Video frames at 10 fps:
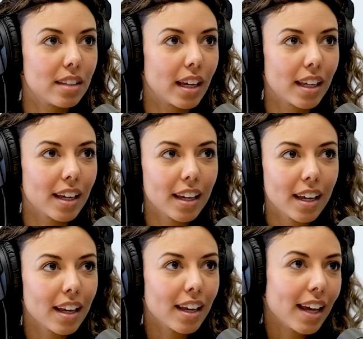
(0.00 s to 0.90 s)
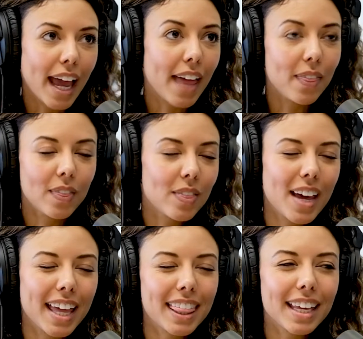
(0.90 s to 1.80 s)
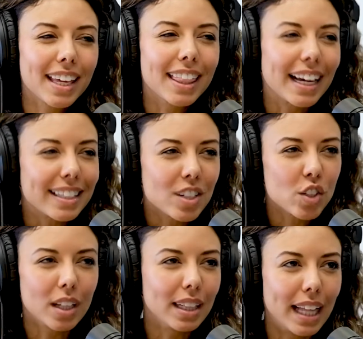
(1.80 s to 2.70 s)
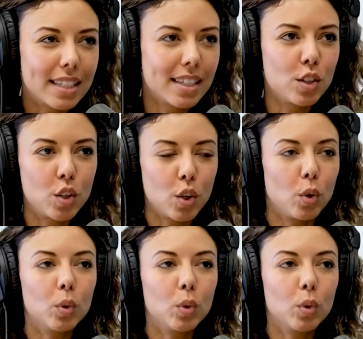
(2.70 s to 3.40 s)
Like, and I think that's just a lesson too.